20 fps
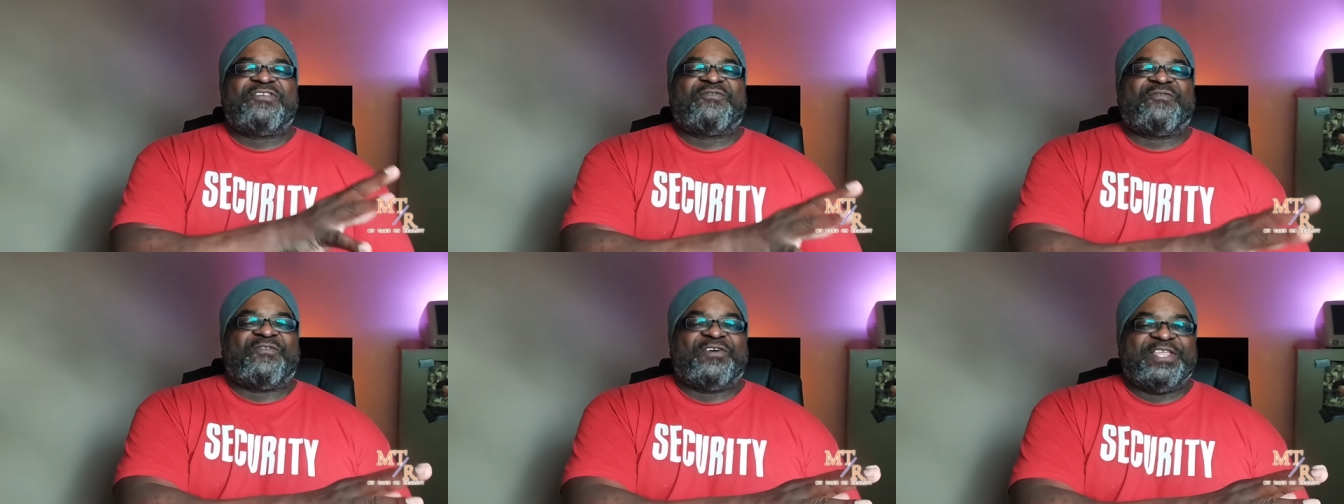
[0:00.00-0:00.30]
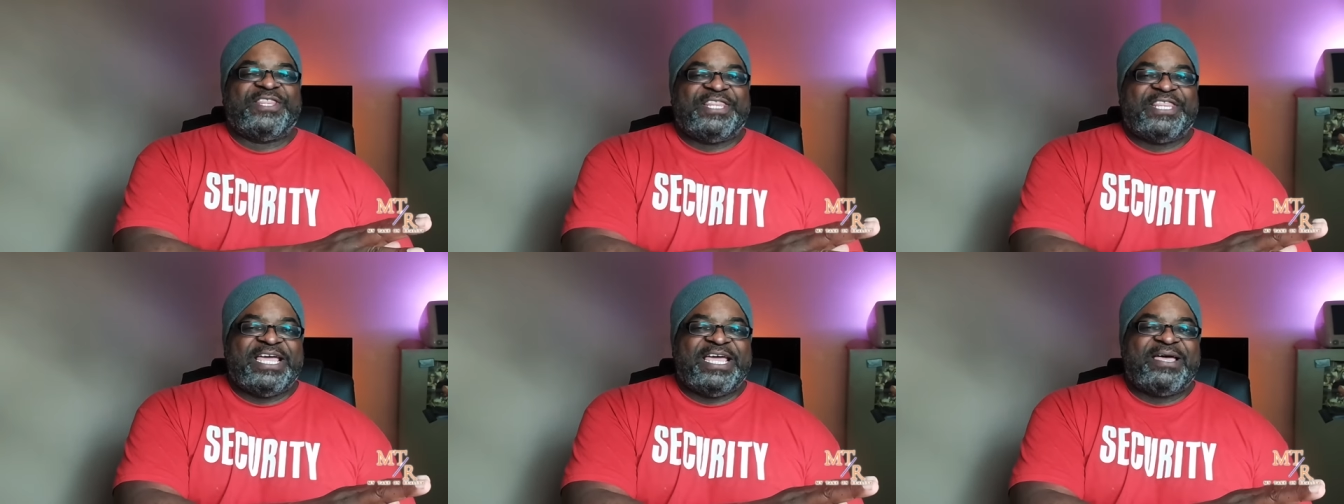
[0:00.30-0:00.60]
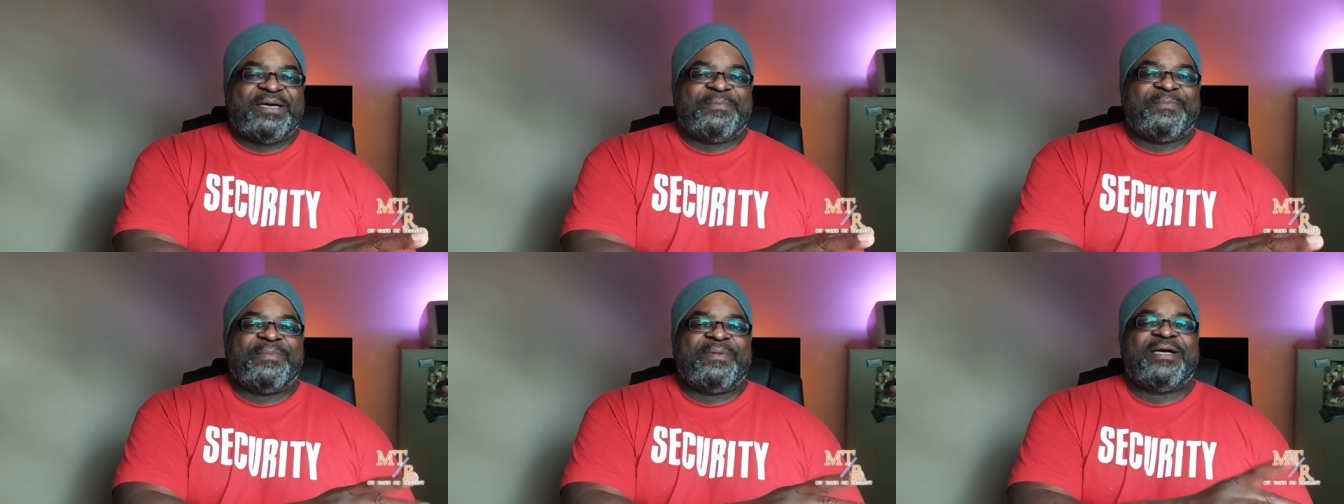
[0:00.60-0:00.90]
for
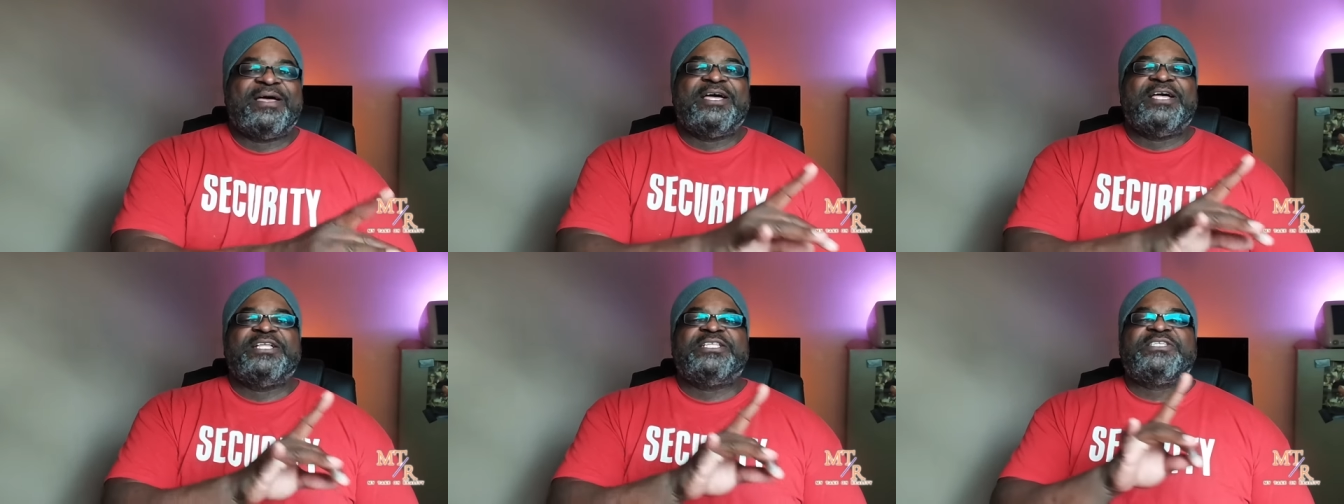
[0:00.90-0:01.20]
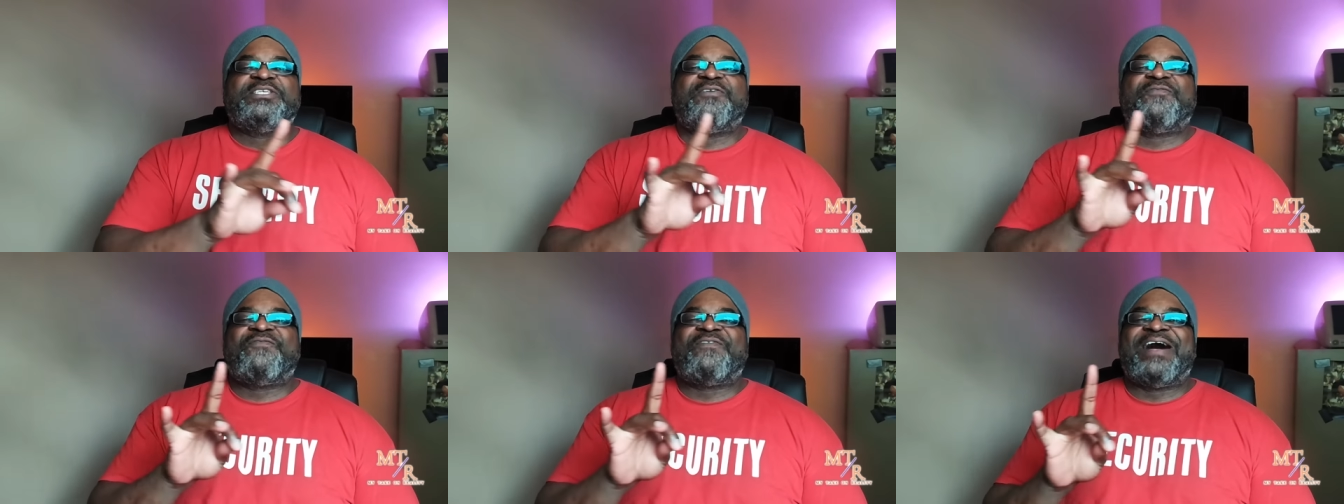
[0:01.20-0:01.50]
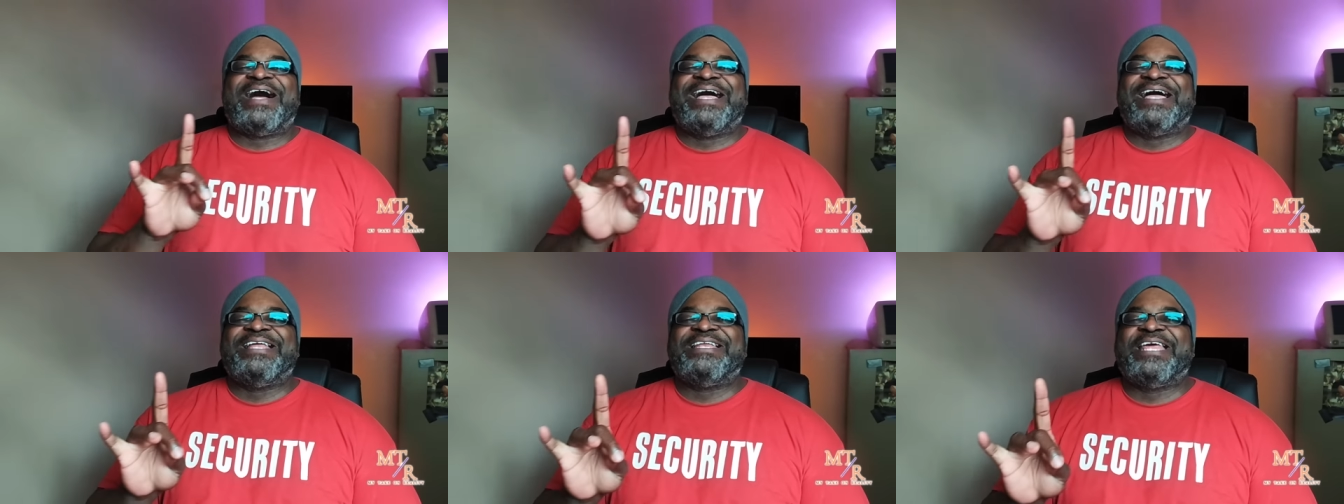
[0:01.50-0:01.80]
them to
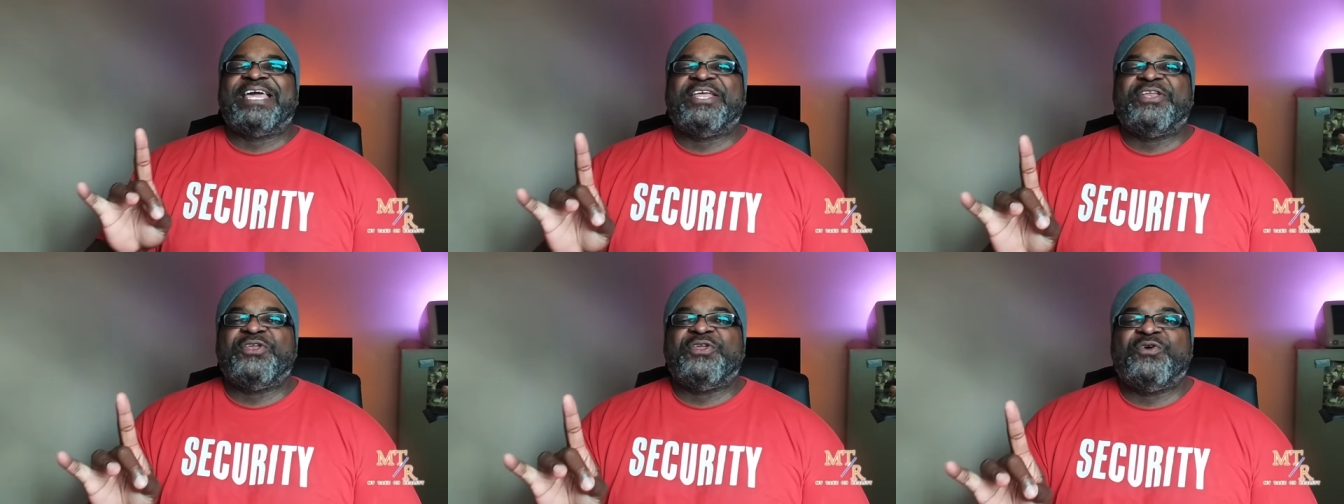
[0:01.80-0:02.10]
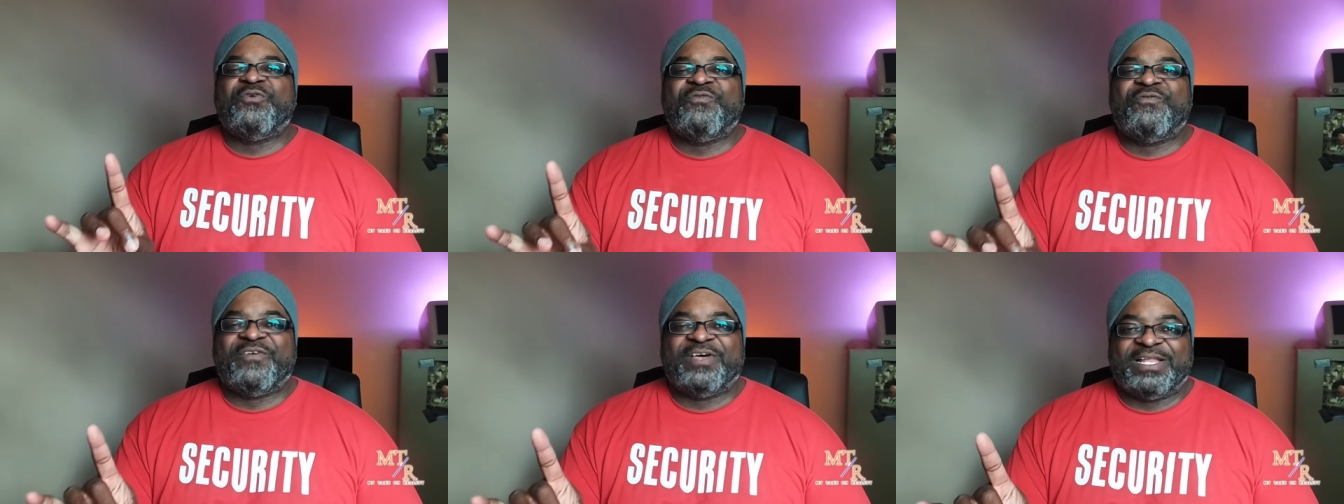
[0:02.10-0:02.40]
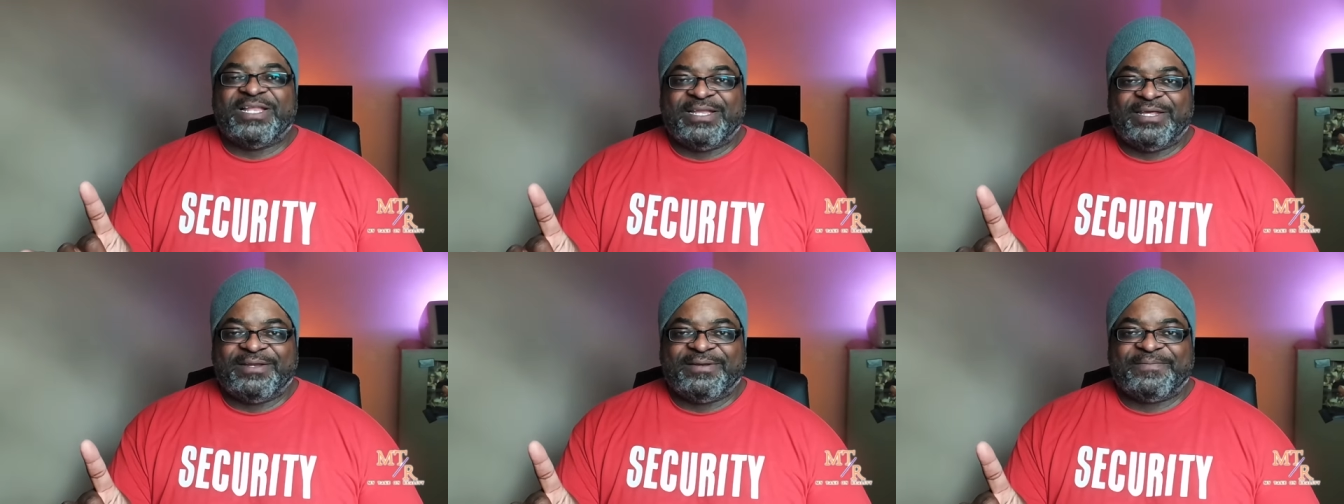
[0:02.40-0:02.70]
find a new
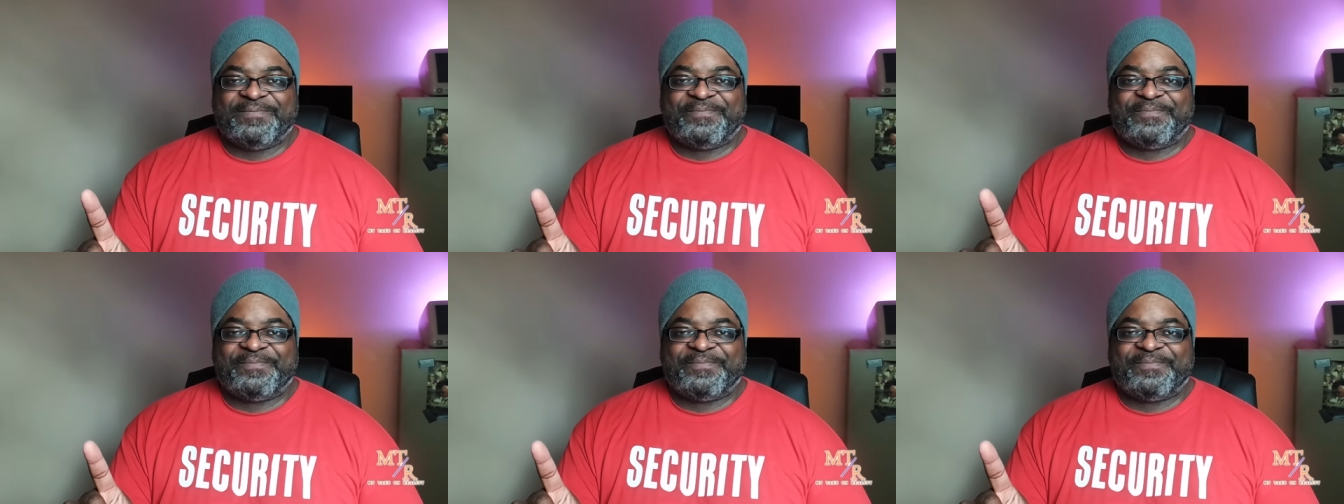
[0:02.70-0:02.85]
villain.